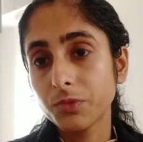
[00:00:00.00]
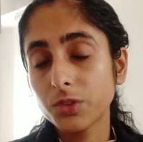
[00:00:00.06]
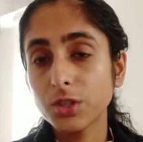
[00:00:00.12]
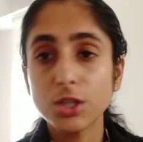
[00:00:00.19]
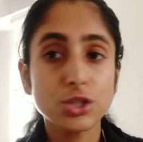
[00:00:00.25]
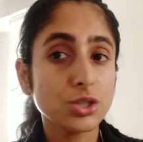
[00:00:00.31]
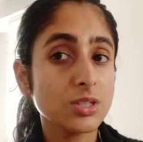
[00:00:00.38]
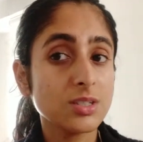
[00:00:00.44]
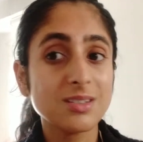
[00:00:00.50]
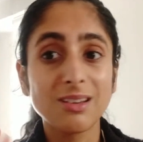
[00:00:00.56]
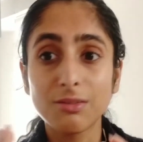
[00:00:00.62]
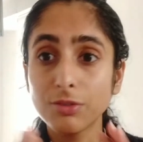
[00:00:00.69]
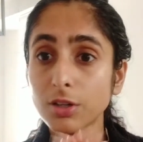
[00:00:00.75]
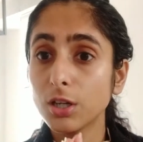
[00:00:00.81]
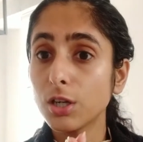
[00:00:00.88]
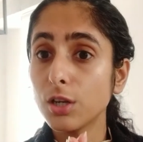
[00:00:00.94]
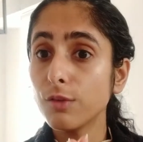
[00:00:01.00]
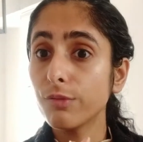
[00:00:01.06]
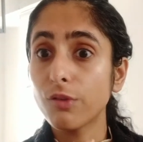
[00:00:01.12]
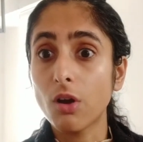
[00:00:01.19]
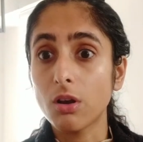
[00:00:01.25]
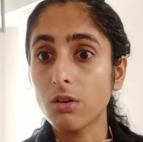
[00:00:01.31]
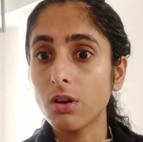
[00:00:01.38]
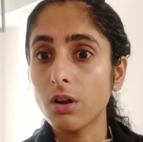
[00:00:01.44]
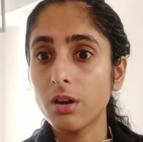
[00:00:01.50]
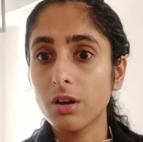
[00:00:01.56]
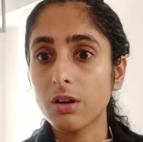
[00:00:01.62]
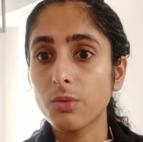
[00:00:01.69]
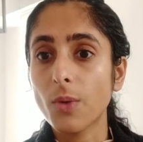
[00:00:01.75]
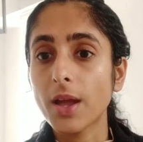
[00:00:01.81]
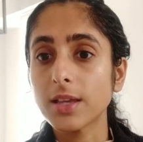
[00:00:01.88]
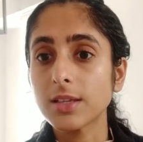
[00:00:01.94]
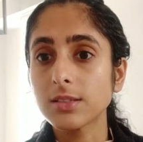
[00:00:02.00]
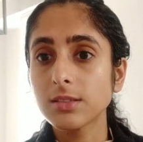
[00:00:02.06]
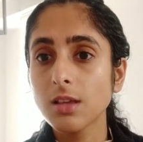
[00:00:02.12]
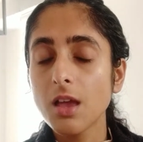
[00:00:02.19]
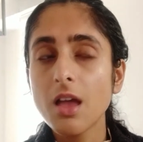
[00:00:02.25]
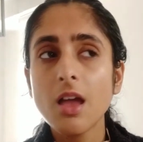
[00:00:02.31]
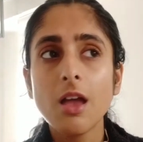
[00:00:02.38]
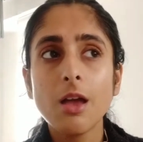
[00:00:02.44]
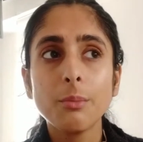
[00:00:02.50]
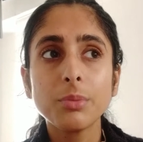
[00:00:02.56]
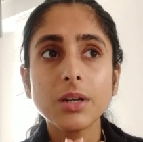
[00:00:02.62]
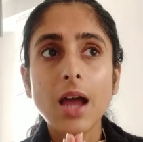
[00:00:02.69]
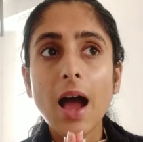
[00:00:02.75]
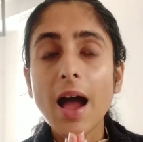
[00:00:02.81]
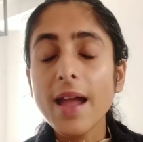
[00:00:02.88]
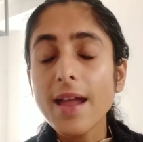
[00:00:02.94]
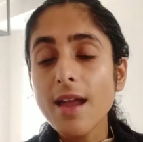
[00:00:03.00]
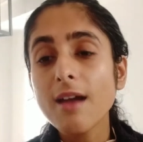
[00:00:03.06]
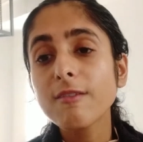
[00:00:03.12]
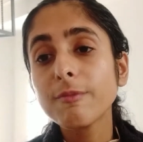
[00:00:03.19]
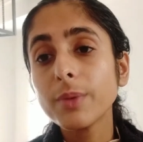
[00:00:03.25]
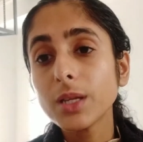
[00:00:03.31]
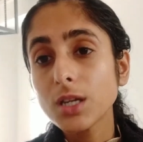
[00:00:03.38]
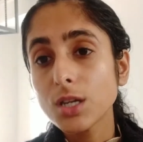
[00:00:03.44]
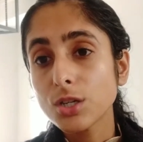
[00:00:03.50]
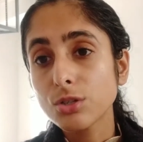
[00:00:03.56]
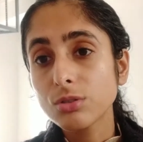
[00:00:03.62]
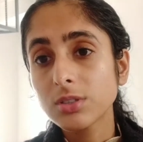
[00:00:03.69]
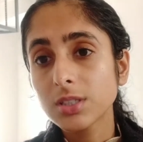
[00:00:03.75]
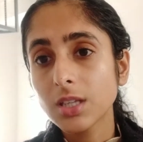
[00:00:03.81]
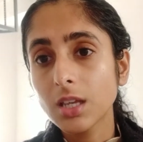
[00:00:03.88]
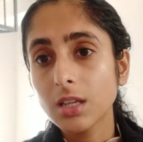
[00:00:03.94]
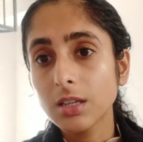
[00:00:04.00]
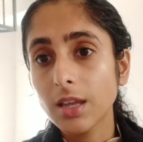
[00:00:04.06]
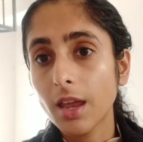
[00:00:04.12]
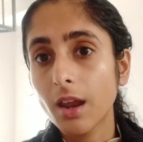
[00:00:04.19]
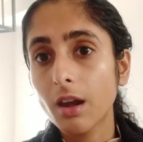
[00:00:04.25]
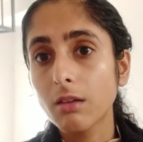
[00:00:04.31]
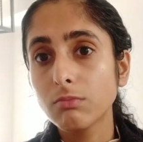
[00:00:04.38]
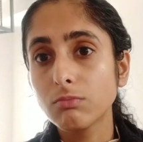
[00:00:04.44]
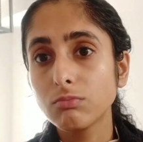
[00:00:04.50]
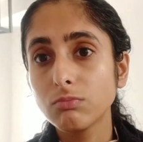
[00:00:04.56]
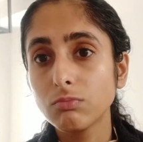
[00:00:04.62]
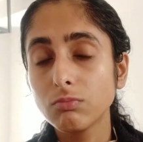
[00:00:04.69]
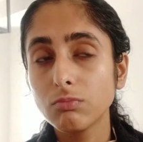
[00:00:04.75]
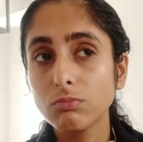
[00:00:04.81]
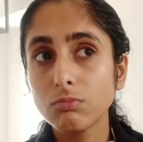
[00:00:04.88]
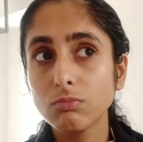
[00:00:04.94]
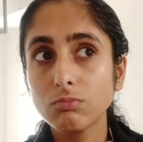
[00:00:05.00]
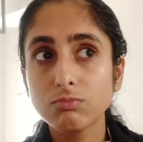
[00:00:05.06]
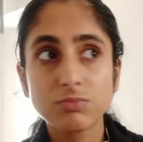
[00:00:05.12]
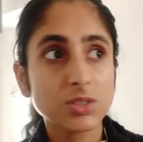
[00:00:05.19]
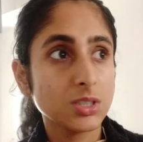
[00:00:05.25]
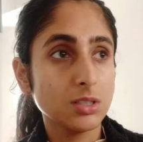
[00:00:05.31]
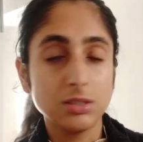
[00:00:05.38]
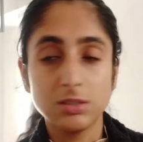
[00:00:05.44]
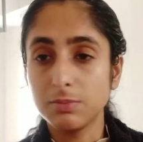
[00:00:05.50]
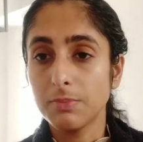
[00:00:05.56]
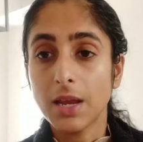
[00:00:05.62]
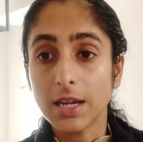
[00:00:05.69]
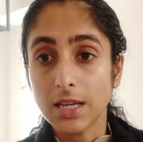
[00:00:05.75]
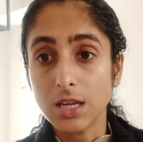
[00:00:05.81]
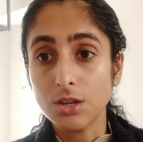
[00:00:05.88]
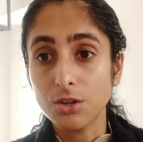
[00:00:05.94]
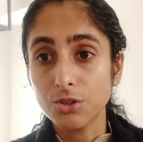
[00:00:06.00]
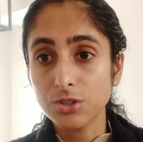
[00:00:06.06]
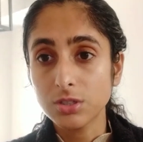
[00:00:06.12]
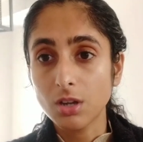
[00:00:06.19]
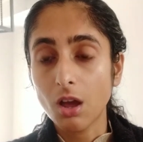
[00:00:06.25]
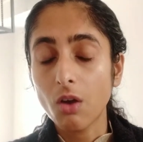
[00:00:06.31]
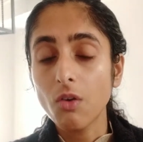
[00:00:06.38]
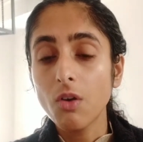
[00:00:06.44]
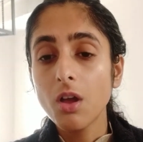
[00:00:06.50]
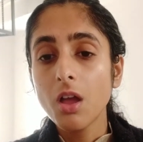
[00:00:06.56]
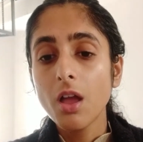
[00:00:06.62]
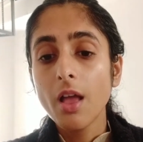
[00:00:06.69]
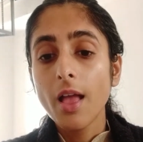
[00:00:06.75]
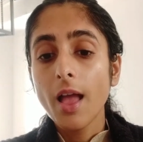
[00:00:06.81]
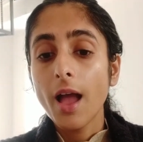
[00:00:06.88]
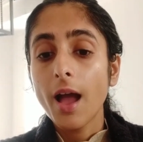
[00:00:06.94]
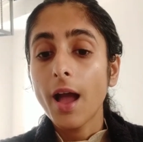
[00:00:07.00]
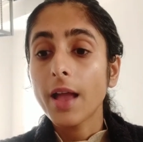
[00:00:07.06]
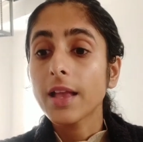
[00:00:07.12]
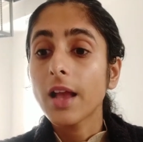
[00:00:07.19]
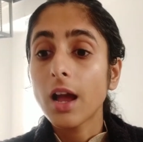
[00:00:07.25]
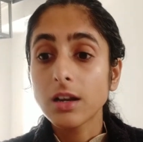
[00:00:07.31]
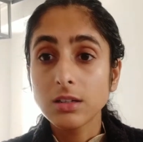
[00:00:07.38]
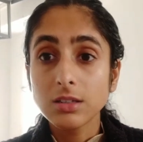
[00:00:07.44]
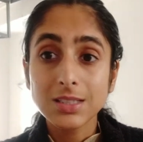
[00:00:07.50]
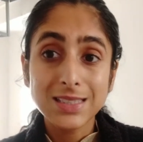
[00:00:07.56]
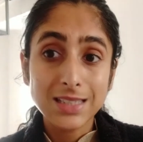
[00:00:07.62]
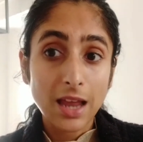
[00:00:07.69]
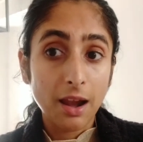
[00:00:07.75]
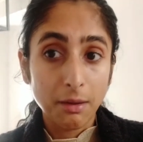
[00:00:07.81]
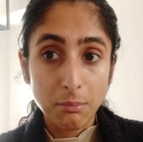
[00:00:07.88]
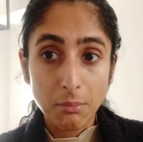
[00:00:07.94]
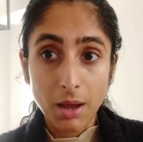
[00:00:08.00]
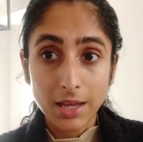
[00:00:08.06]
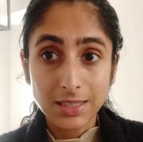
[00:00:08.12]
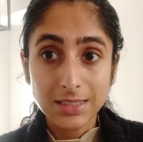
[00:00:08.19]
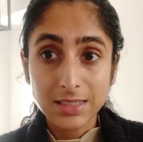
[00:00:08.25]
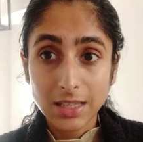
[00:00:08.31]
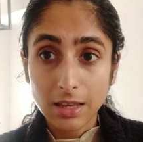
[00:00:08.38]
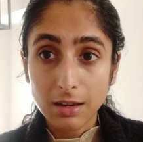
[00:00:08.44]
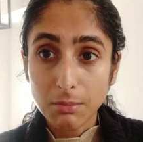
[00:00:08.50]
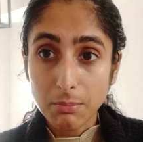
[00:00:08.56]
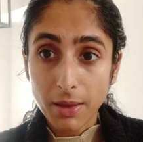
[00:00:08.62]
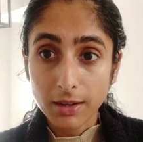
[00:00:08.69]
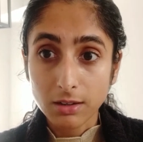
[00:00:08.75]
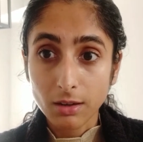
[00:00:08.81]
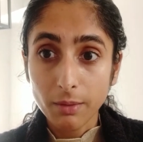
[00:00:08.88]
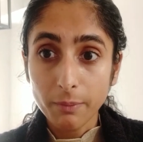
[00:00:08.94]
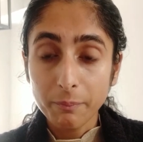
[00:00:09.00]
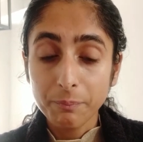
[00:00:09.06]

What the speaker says: They should definitely follow her advice. But I have been into skincare since many years now. I understand my skin better.